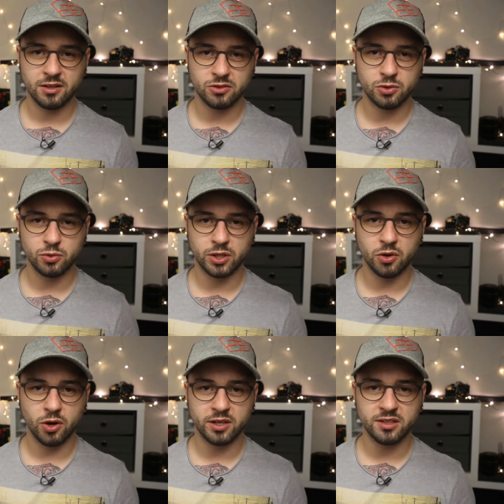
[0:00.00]
to
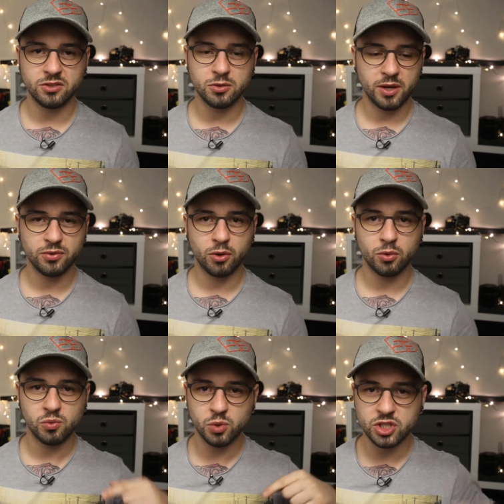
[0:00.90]
record into my
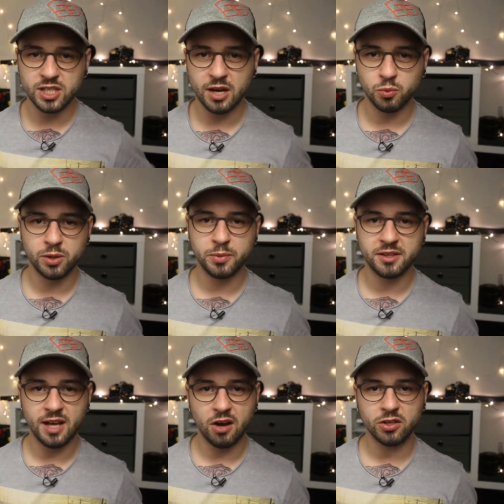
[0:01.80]
phone, which then will be down